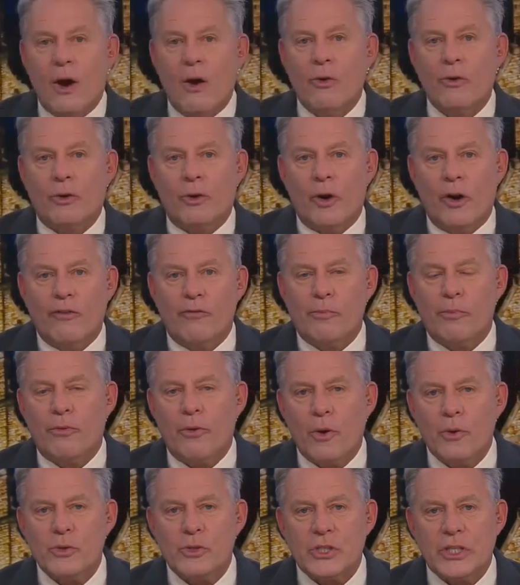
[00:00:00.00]
owner of
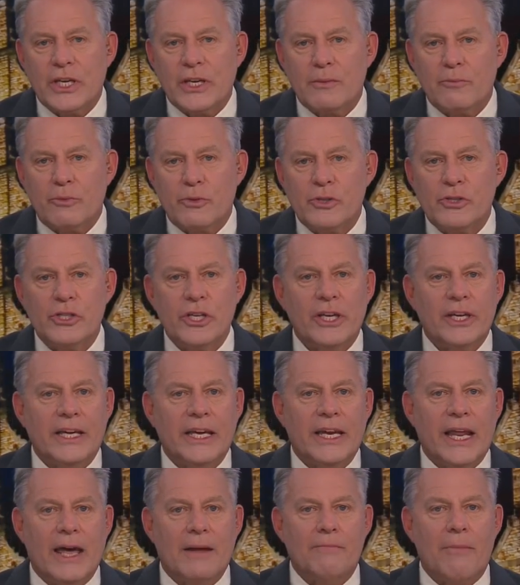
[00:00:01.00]
Pro Skin
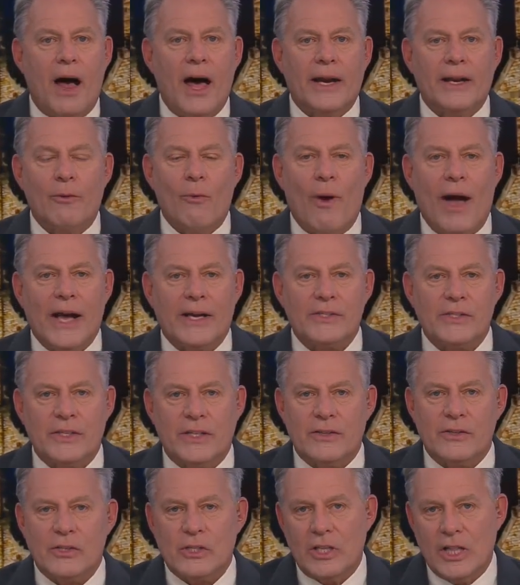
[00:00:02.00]
Brazilian and Body
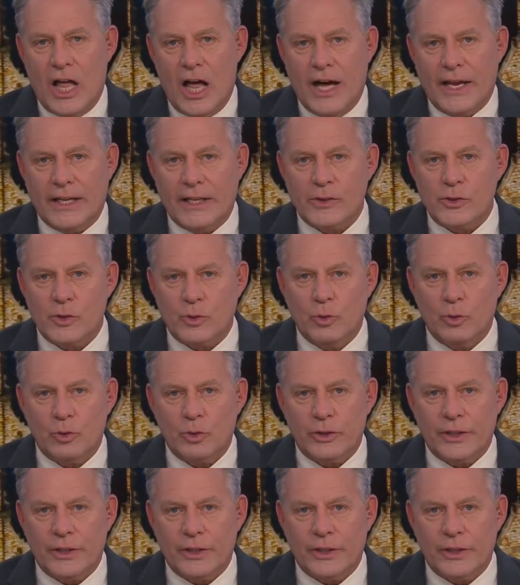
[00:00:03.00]
Waxing Salon in Schuylkill